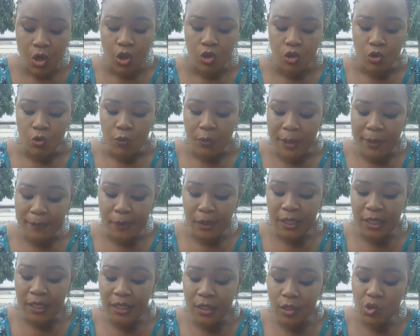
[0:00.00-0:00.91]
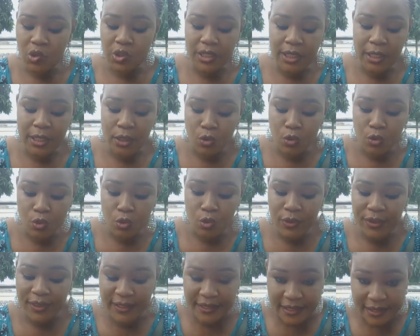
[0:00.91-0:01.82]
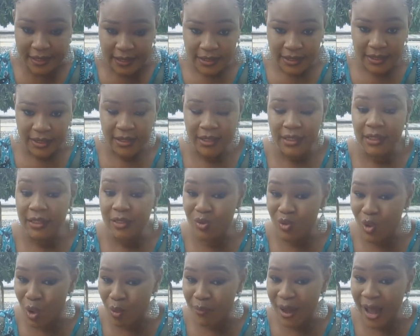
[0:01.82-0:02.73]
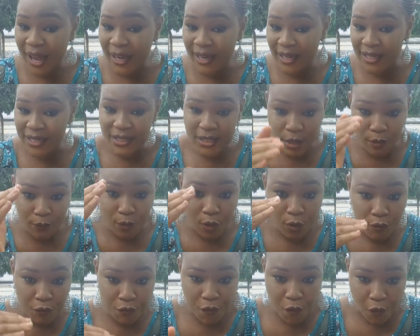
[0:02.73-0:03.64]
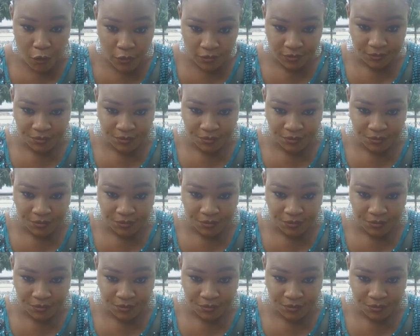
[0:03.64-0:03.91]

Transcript: you may be needing to take 2, 3, some highest 4.